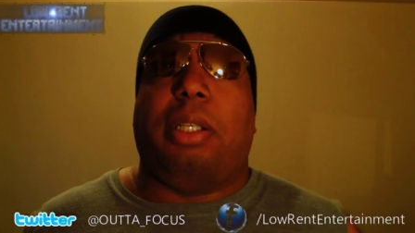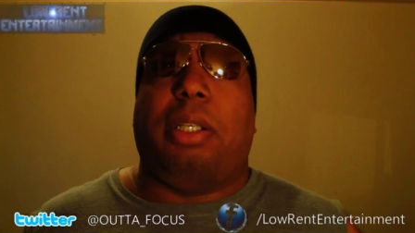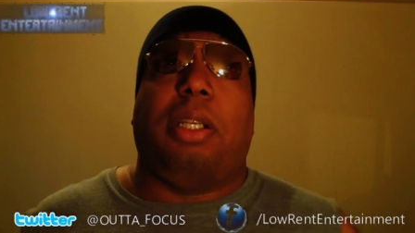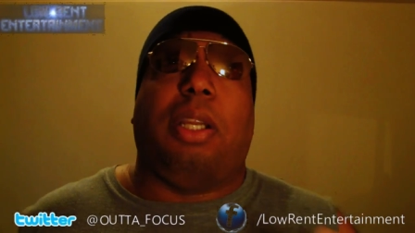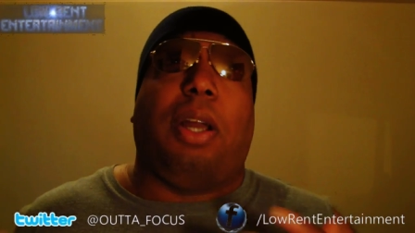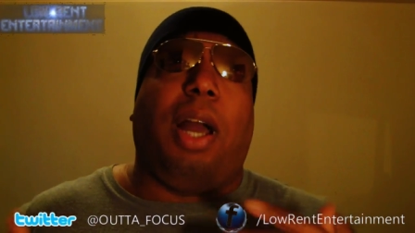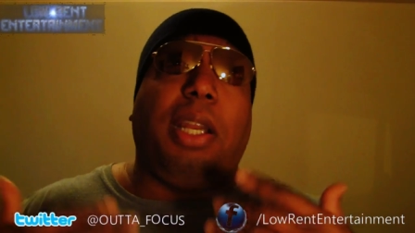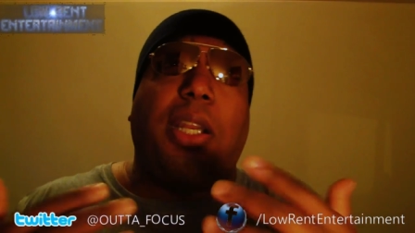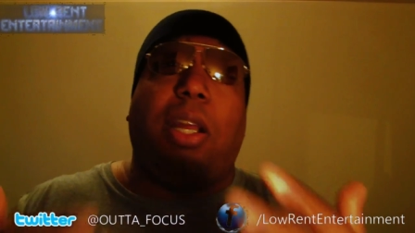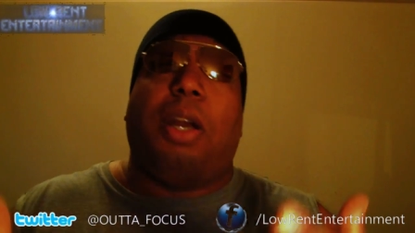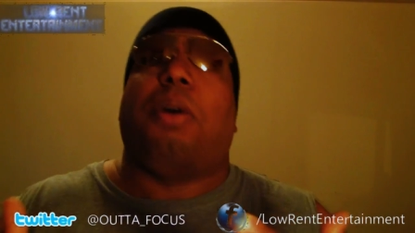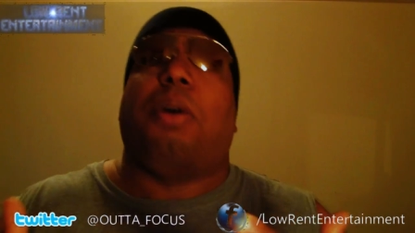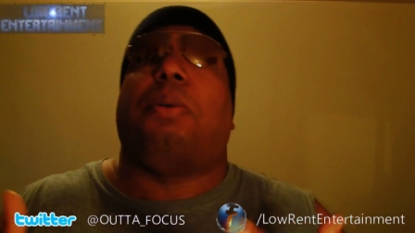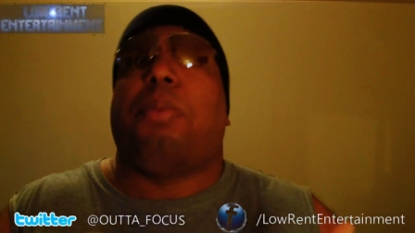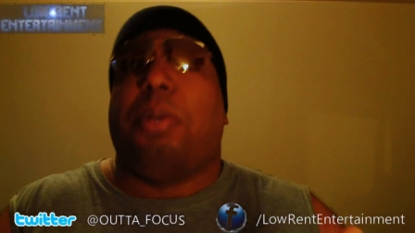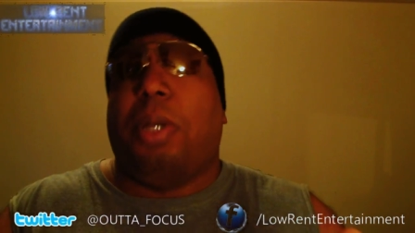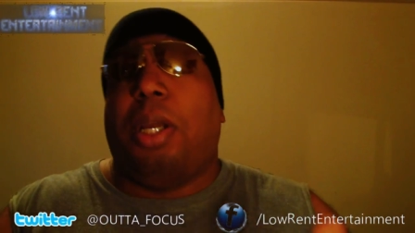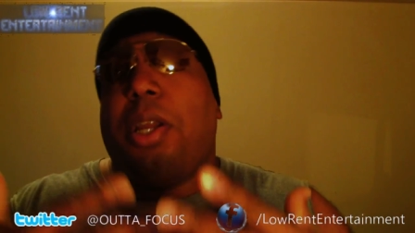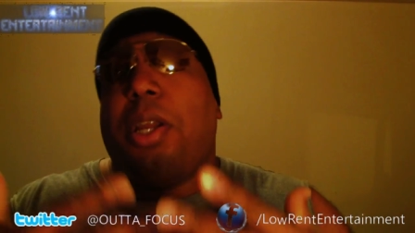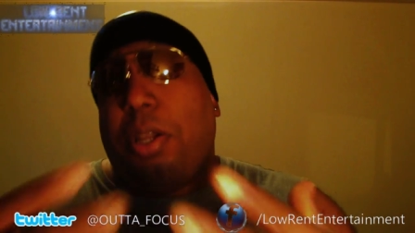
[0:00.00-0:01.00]
You know, I
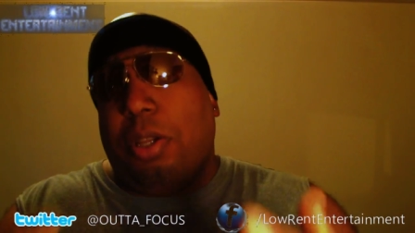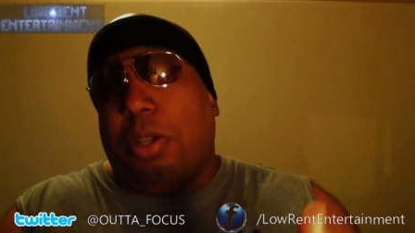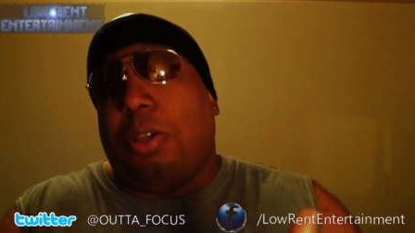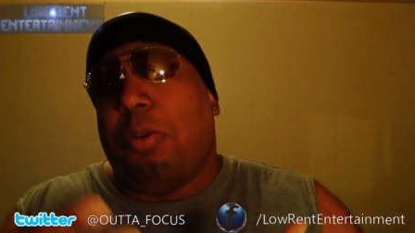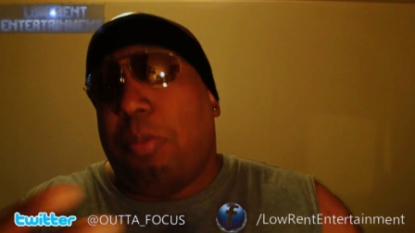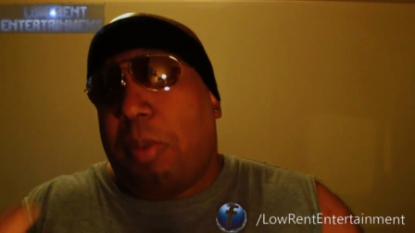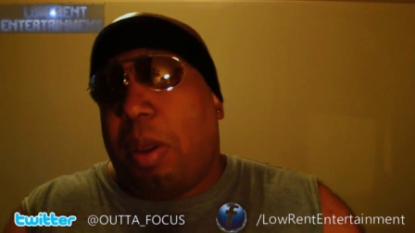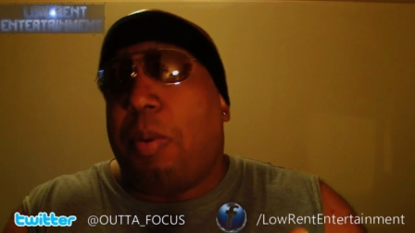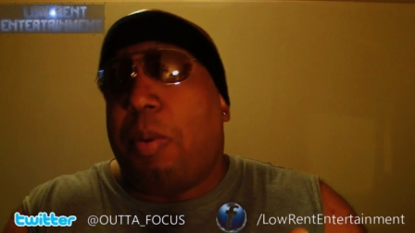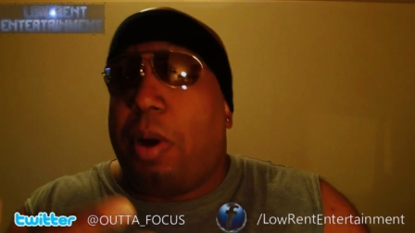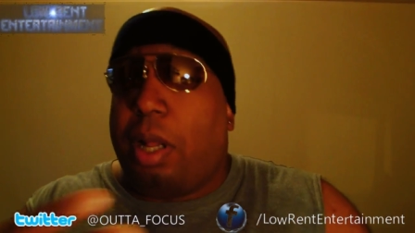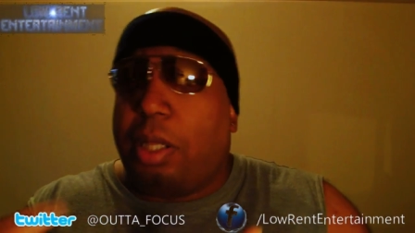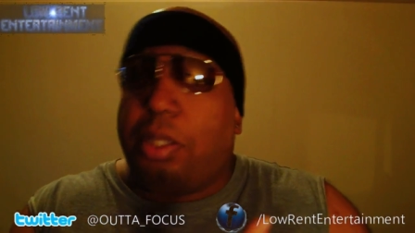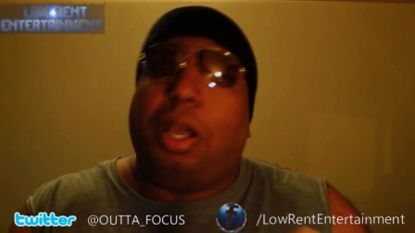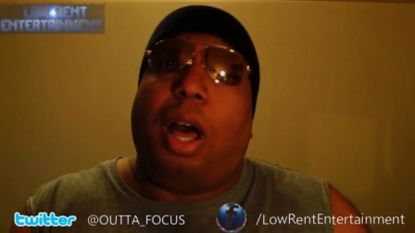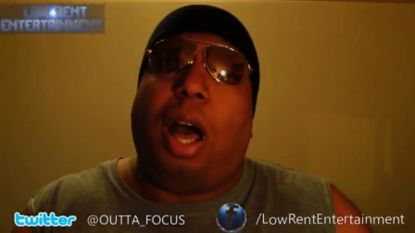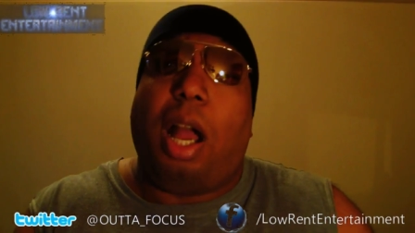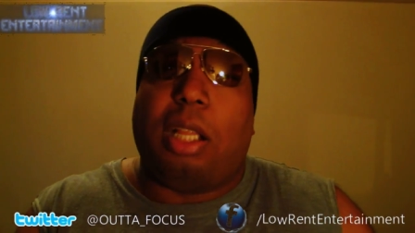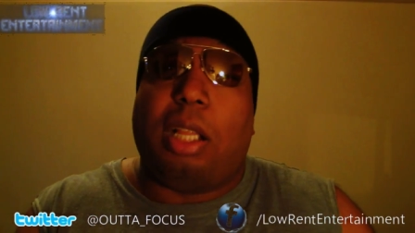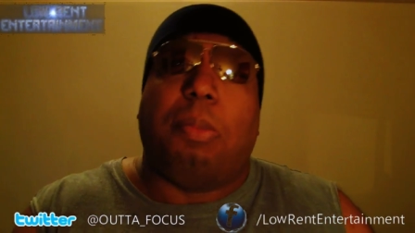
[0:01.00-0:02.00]
know you may want to
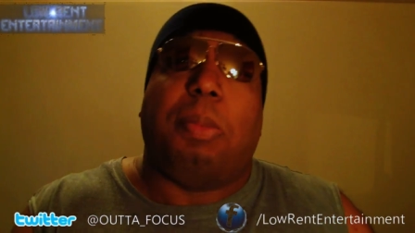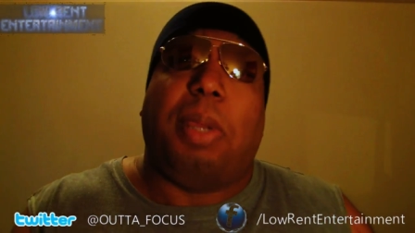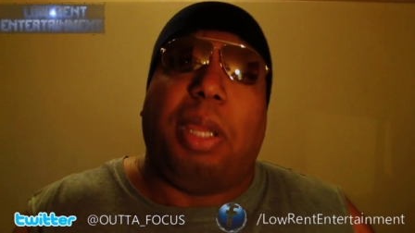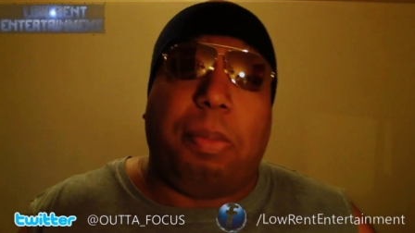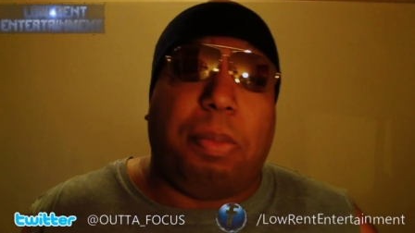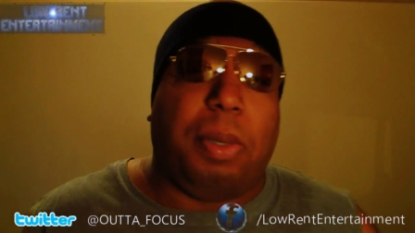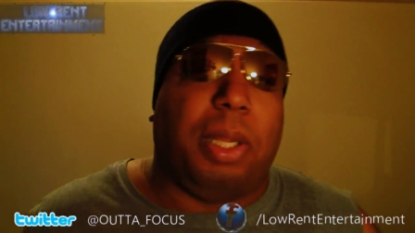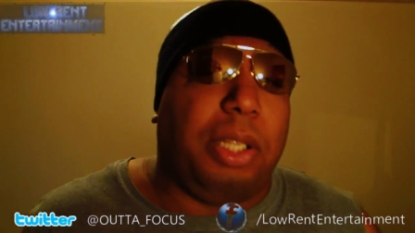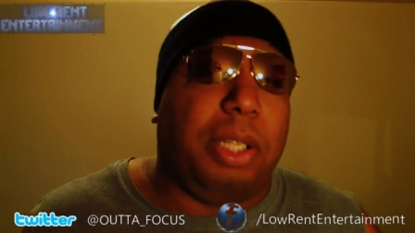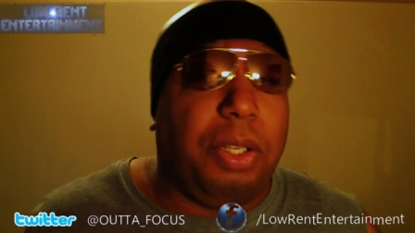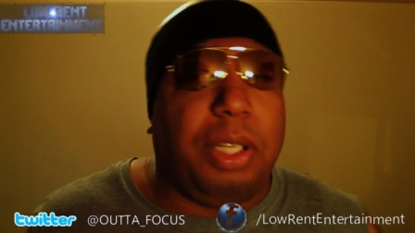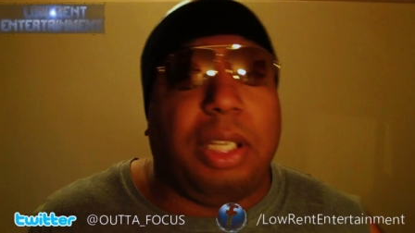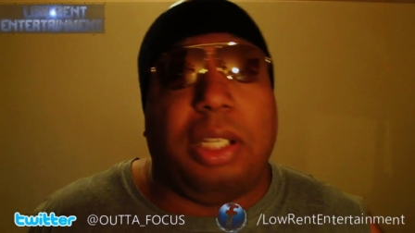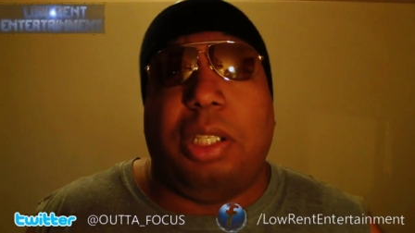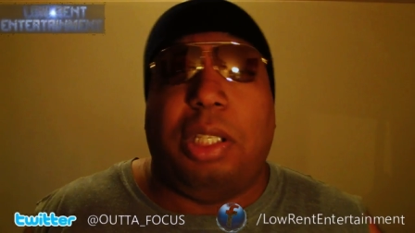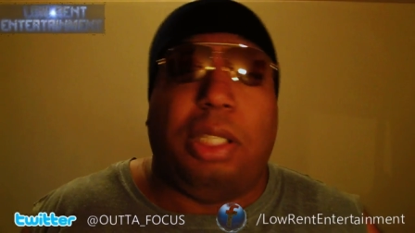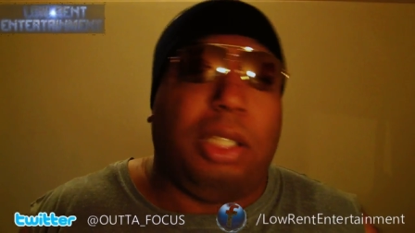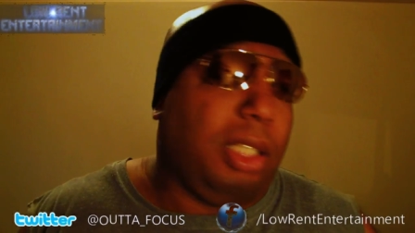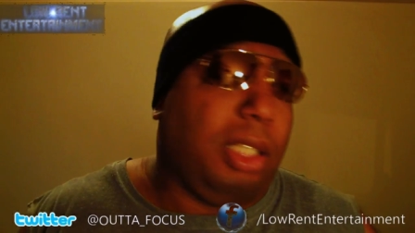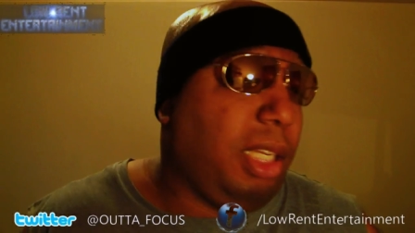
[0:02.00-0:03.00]
talk to me, but you
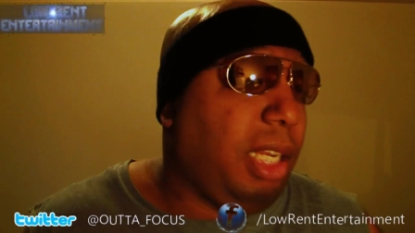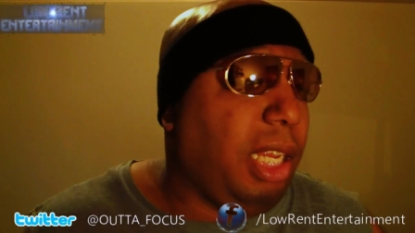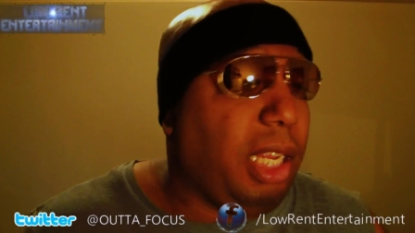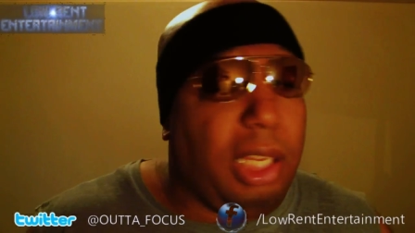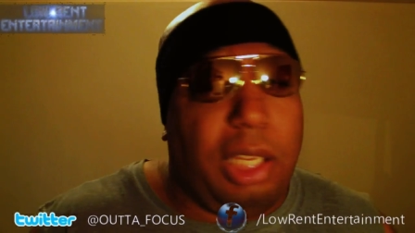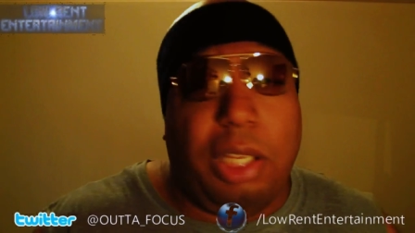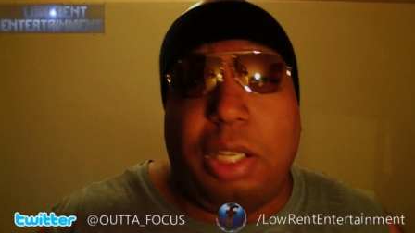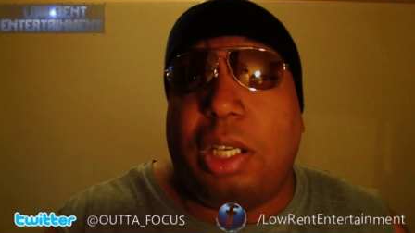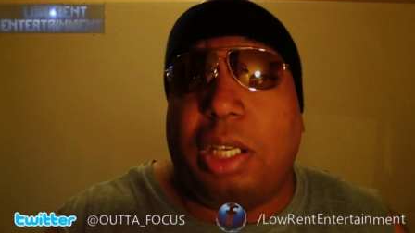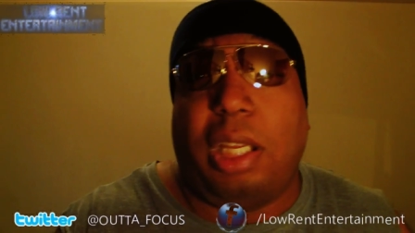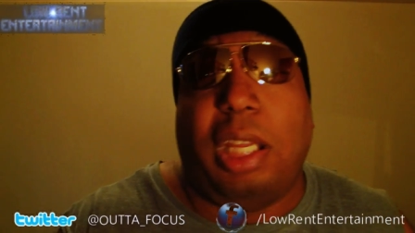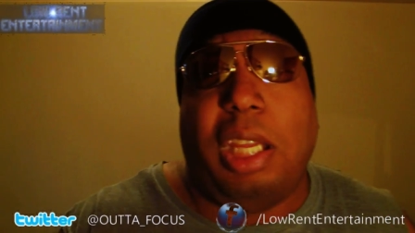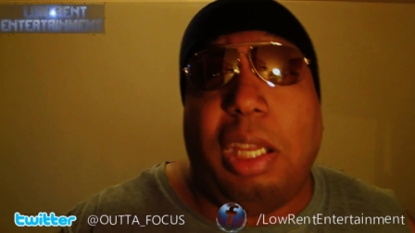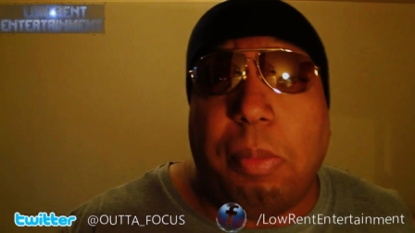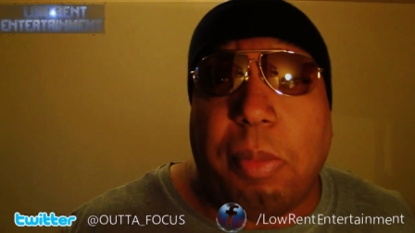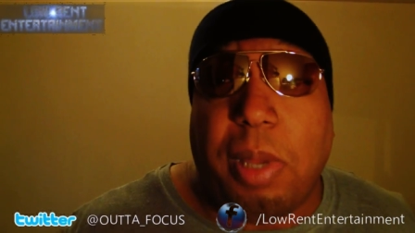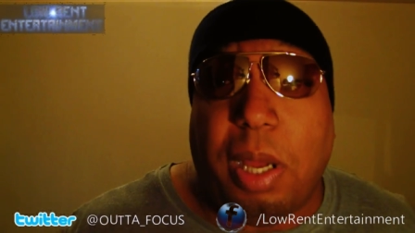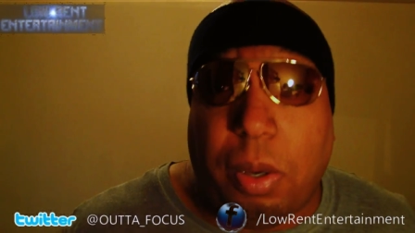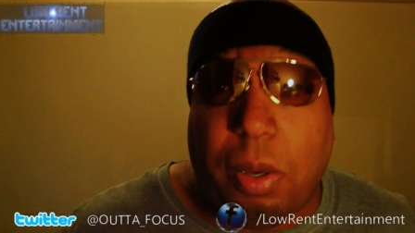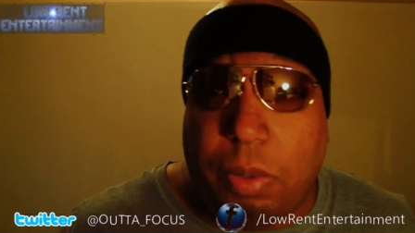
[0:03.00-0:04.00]
can
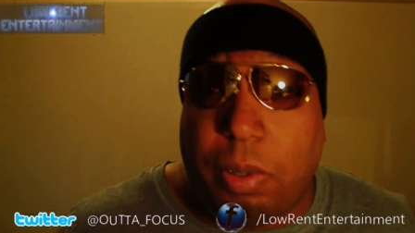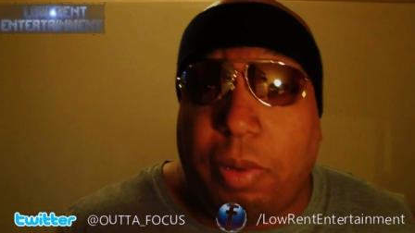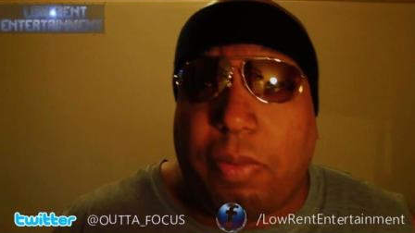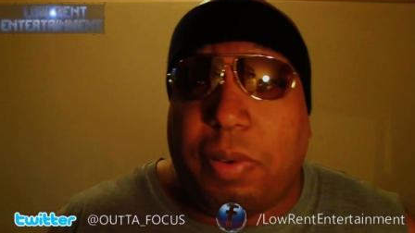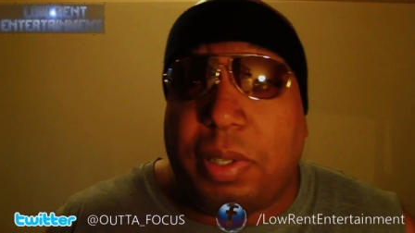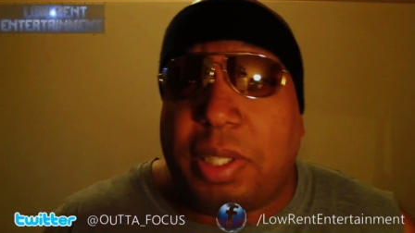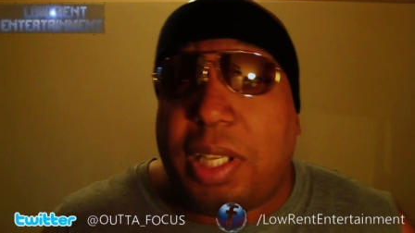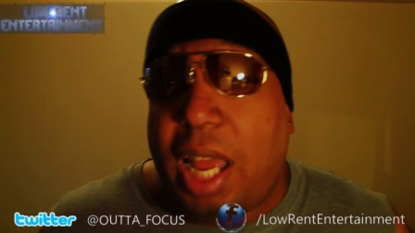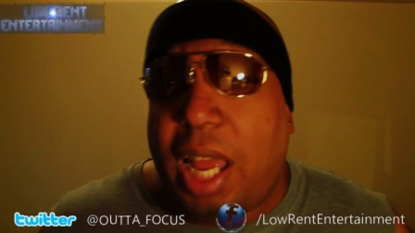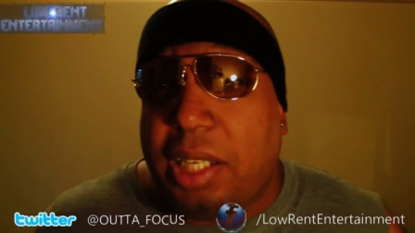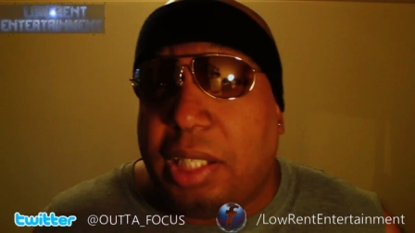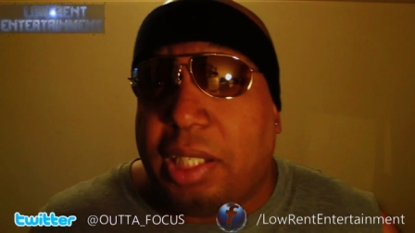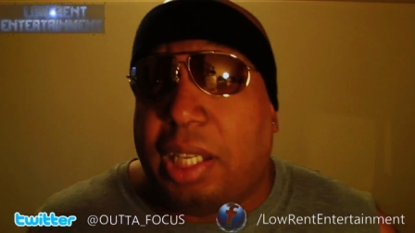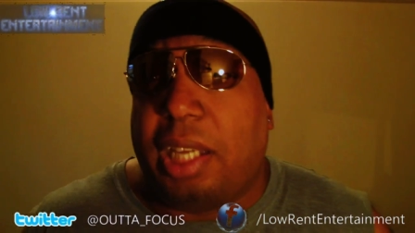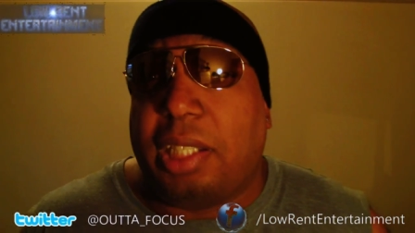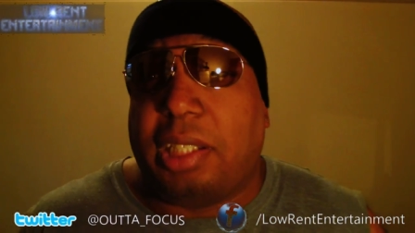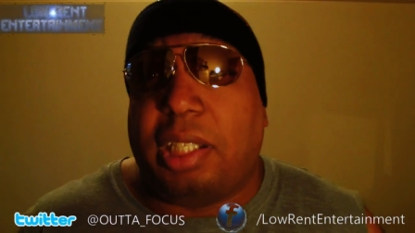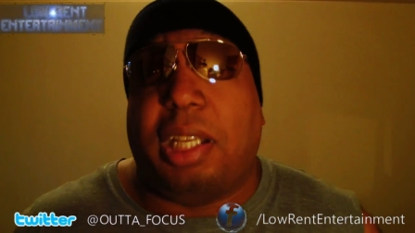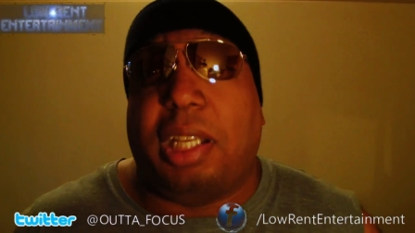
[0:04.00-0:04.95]
email if it's that's the case.